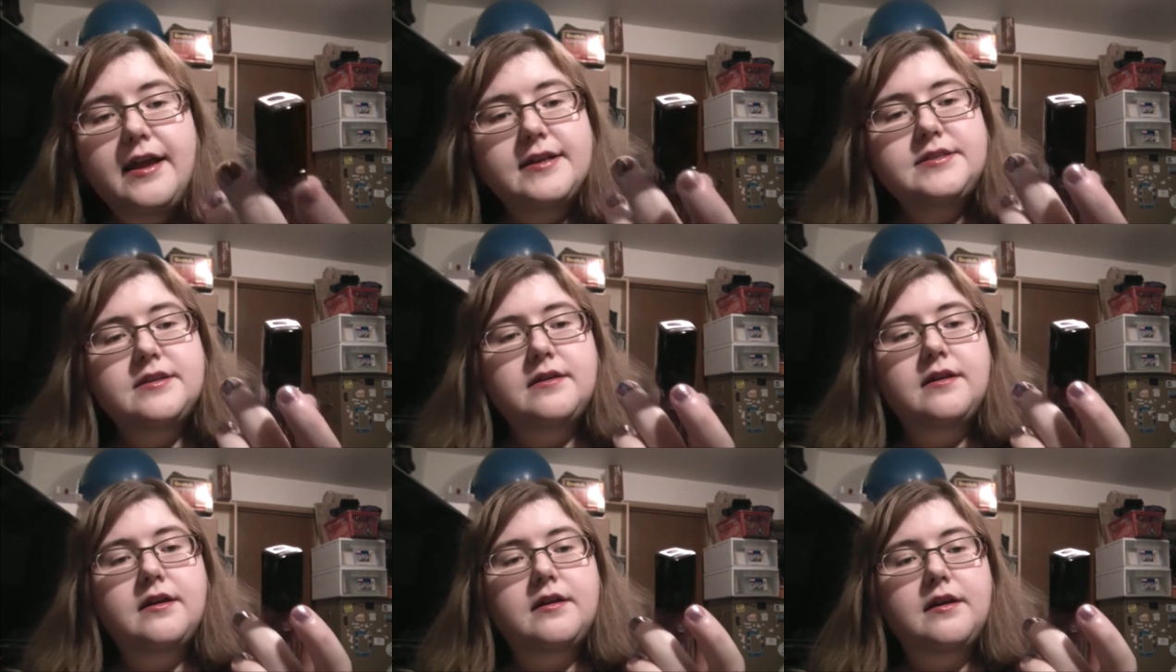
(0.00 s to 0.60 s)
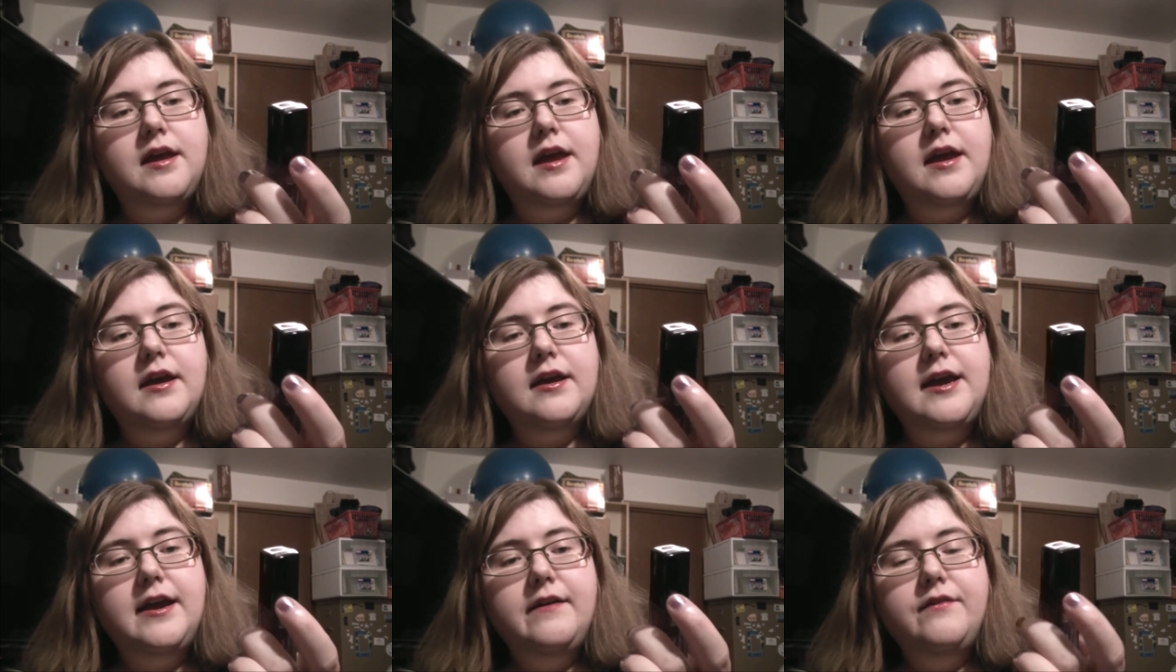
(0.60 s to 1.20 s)
It's a
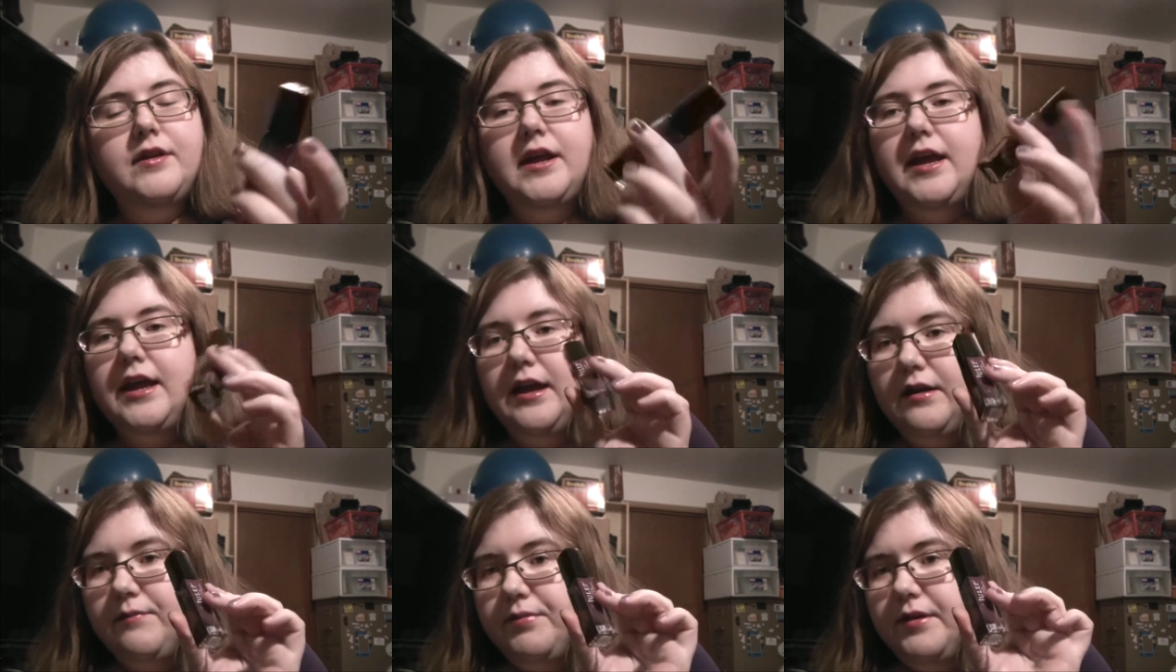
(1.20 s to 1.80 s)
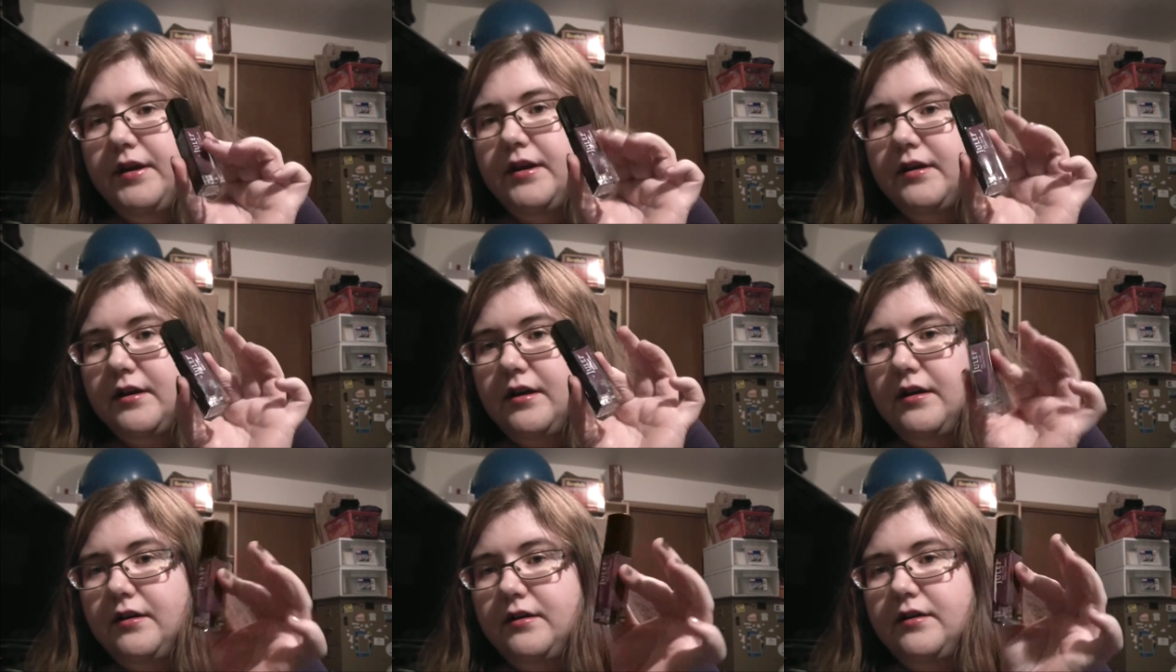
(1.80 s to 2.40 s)
kind of an
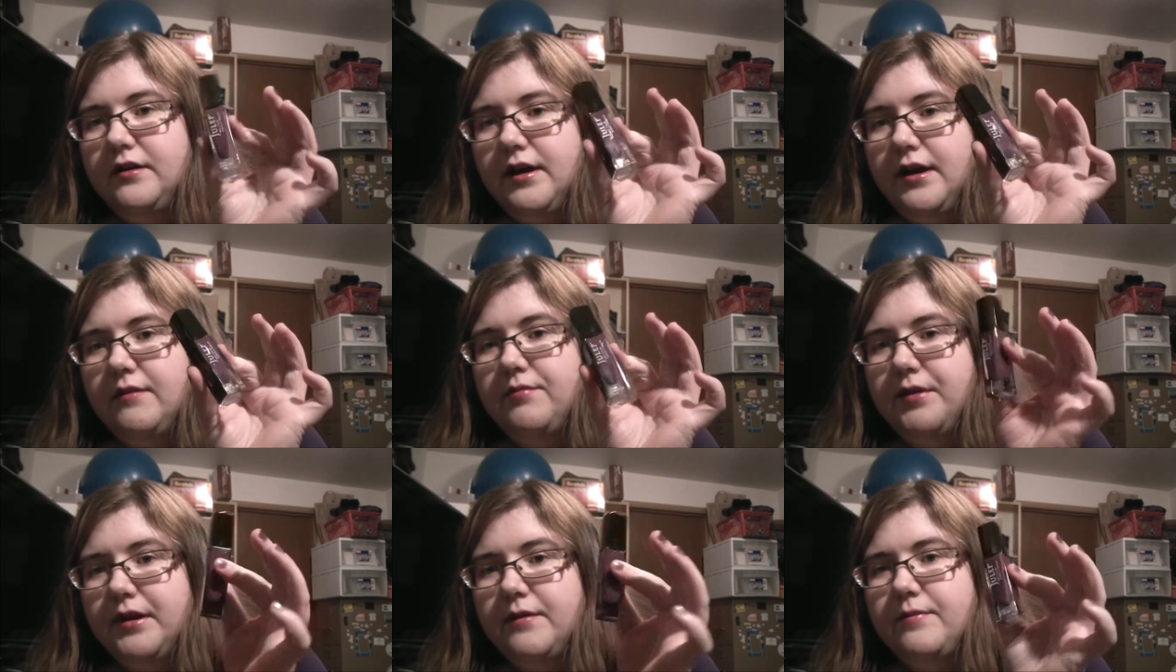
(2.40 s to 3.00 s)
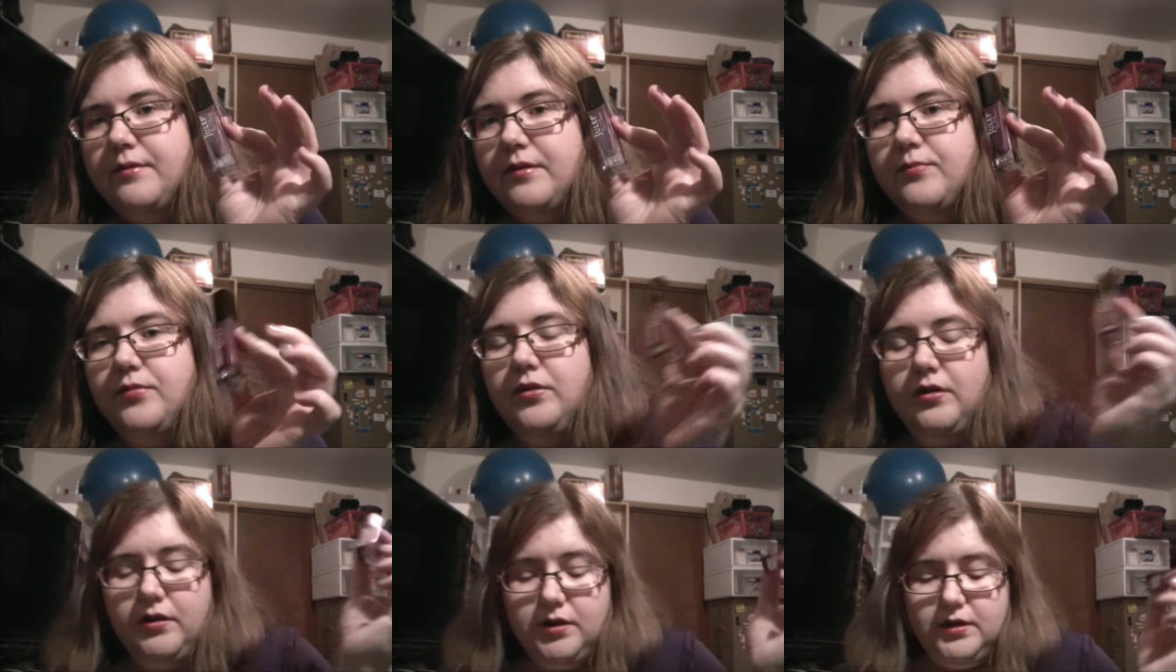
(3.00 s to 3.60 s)
eggplant color, eggplant
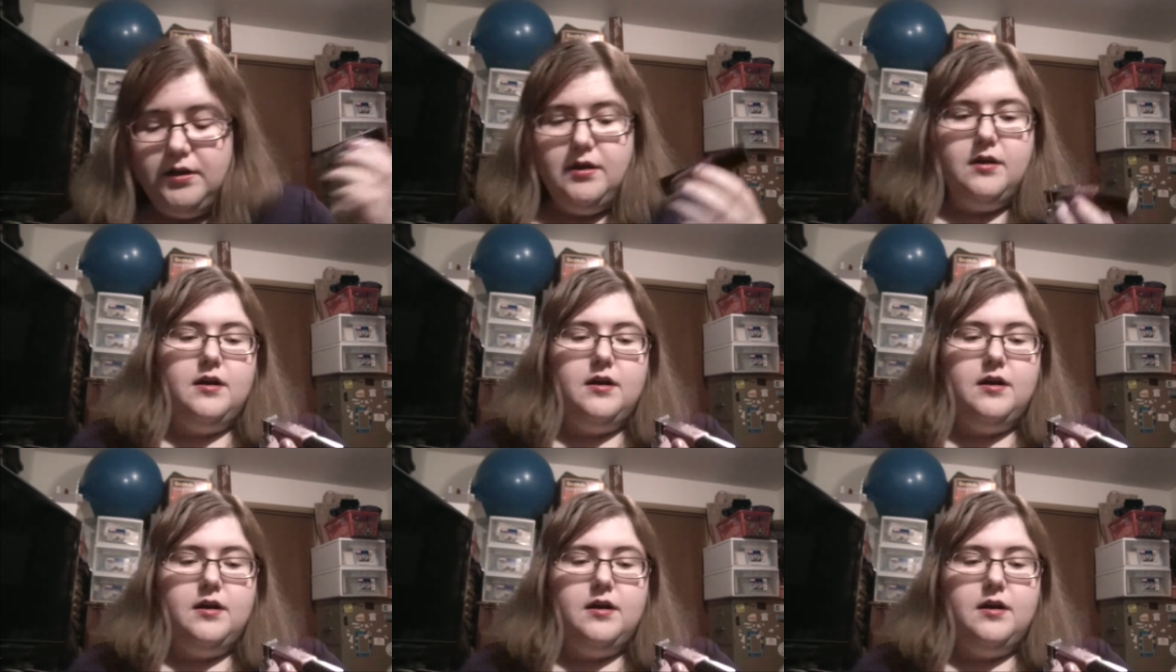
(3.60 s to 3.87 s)
purple,